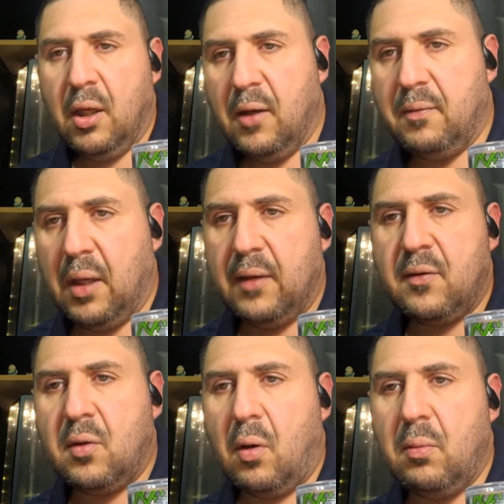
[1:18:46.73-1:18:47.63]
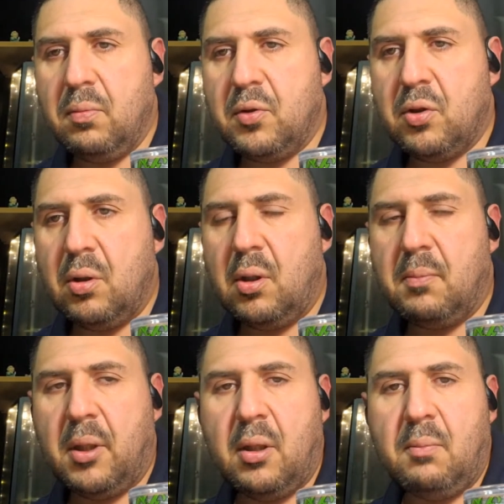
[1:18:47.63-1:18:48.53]
If that's so, shit,
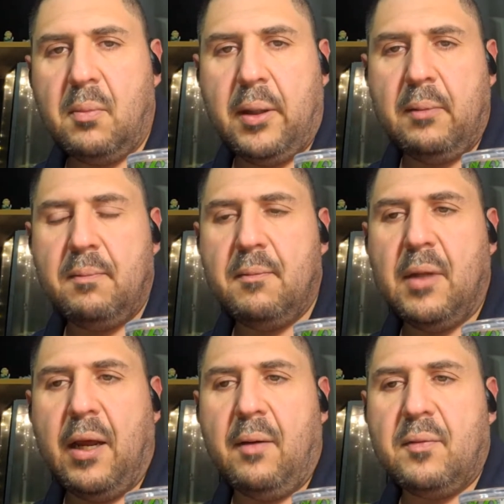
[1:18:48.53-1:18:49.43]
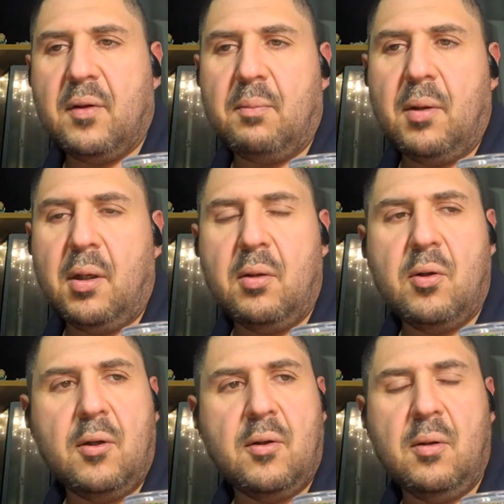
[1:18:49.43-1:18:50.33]
man, make have somebody
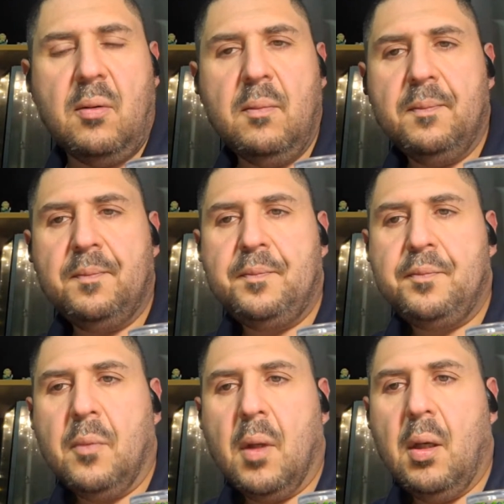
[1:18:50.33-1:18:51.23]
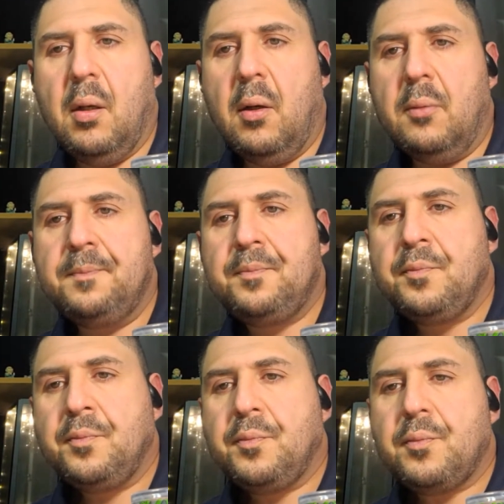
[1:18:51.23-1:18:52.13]
just, you know,
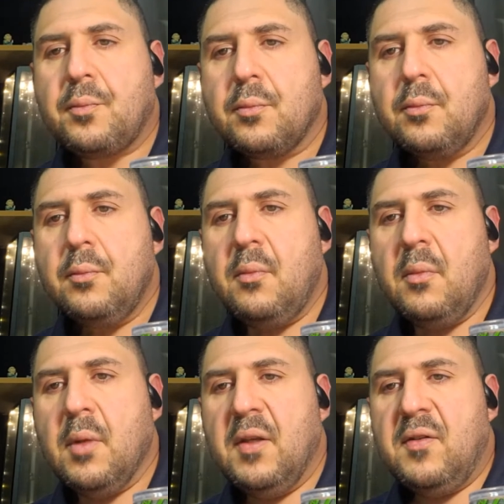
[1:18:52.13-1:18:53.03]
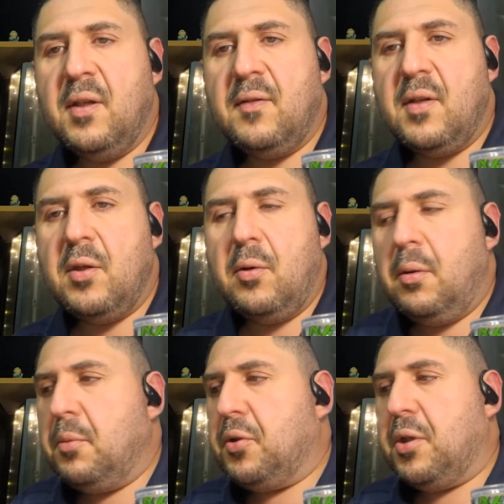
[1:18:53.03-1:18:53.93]
Cindy, you're a
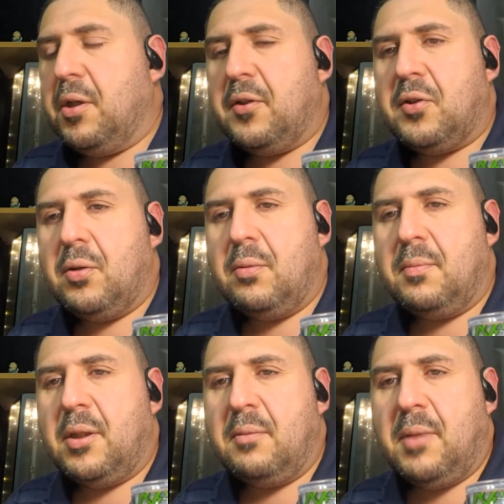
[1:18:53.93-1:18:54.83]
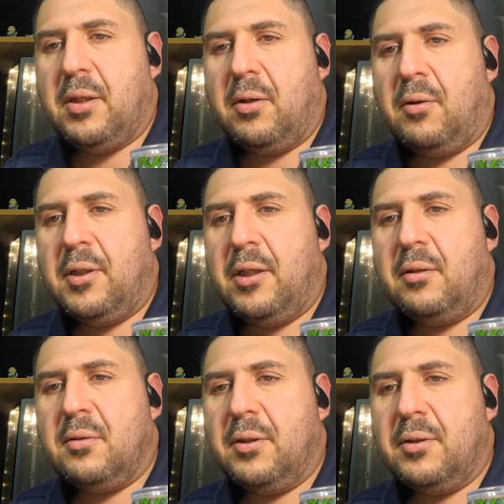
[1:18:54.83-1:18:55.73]
machinist. Shoot, man, make your own
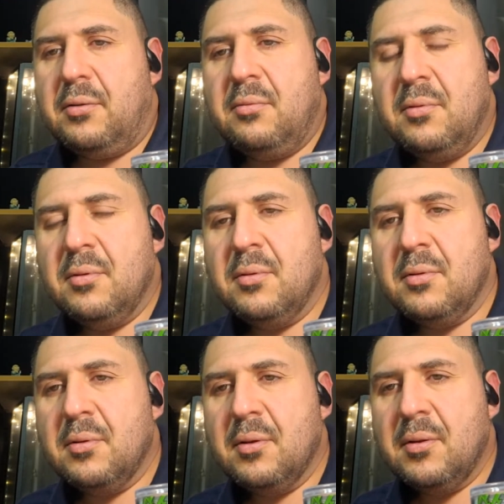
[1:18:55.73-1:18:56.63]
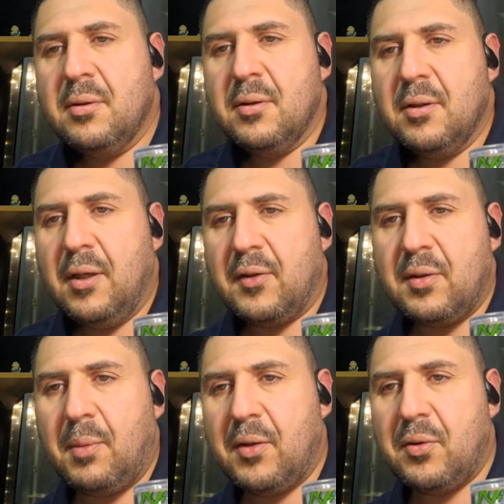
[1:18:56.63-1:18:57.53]
hilt, dude.
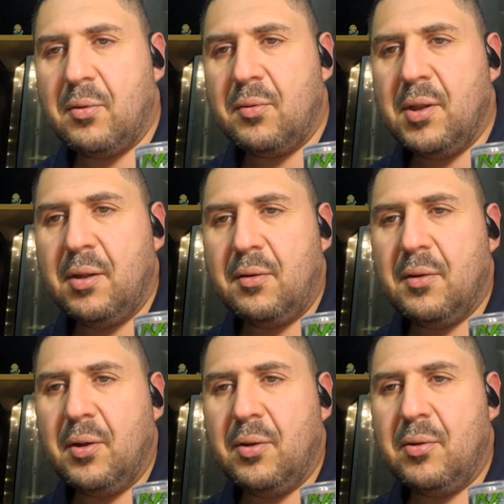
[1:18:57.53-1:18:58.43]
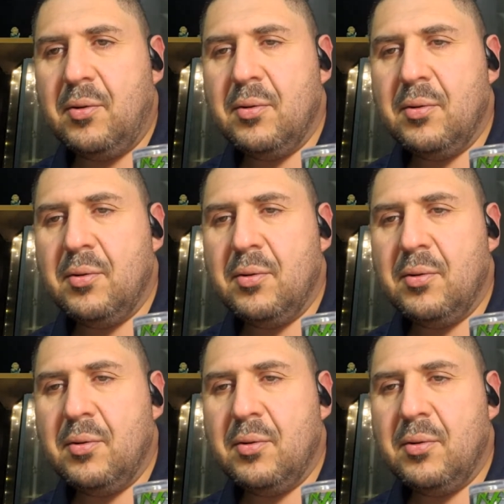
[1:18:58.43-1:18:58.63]
Customize your own hilt, dude.